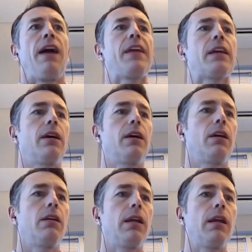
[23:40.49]
I think
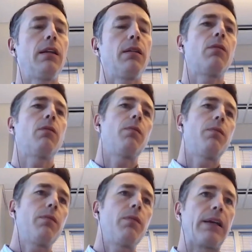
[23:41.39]

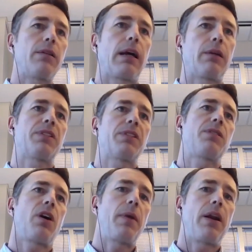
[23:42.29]
like we were
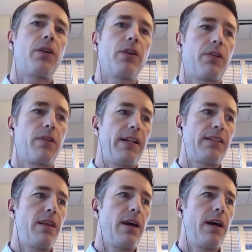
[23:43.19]
talking about earlier, right,
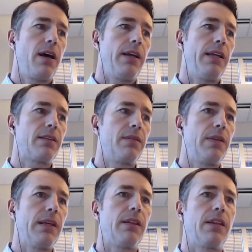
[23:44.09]
is
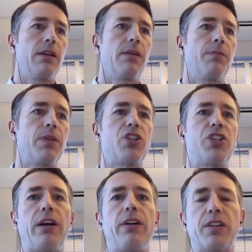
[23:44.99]
the
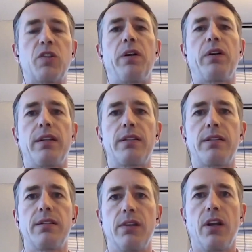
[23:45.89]
shared
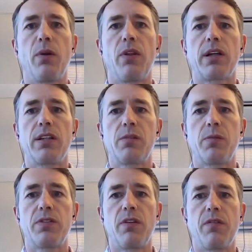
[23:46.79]
experience, with our
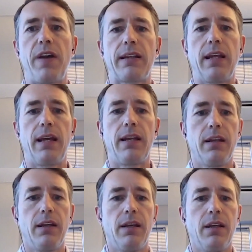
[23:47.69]
customers, the fact that
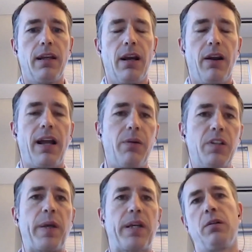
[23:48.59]
and I always
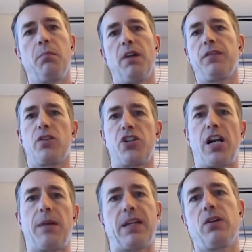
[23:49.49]
pick on muffler
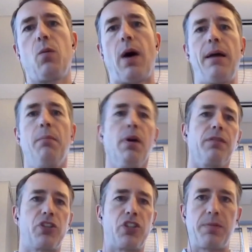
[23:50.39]
shops. I don't know why
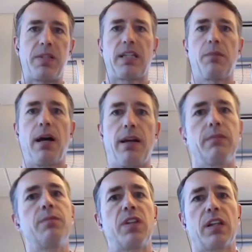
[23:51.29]
muffler shops stick in
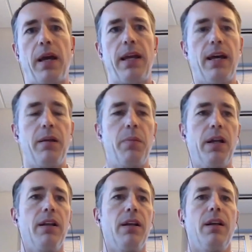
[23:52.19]
my head,
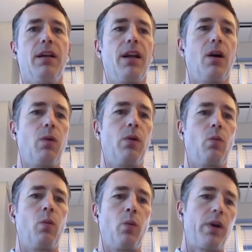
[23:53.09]
but
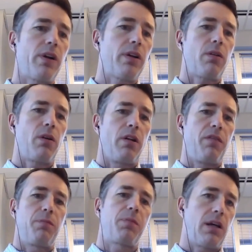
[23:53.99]
when we're on